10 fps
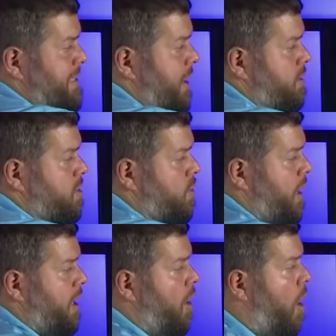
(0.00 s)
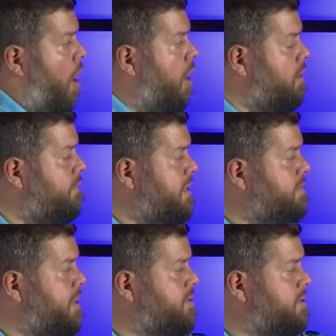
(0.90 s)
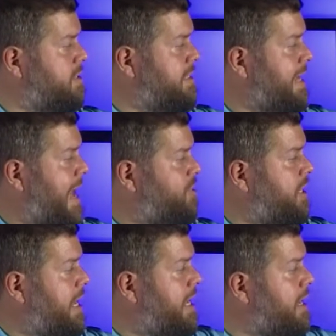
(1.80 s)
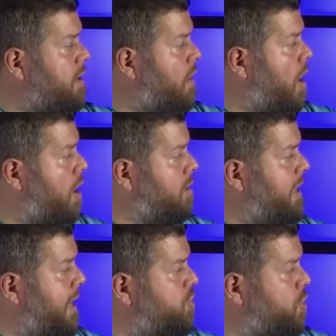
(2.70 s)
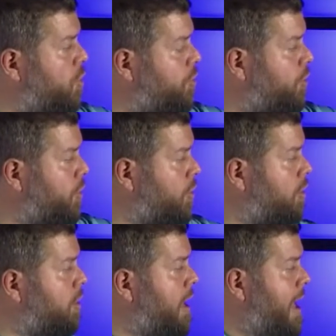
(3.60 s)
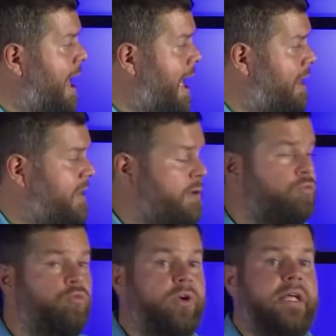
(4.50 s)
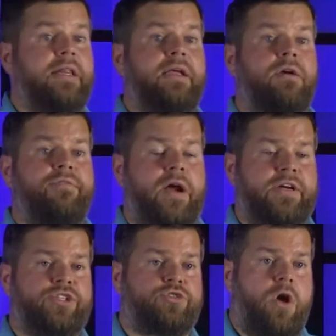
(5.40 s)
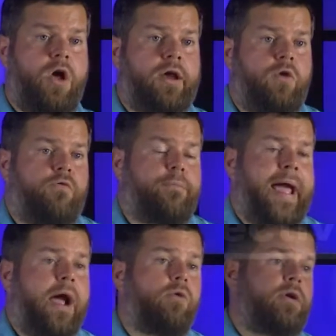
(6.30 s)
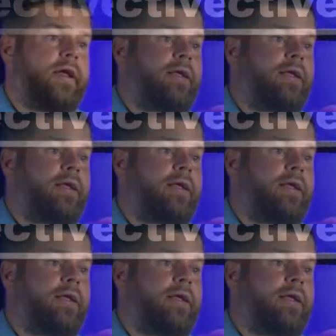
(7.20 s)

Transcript: deltoid, all of these muscles attach in and along that shoulder girdle and they really are very strong and overpowering.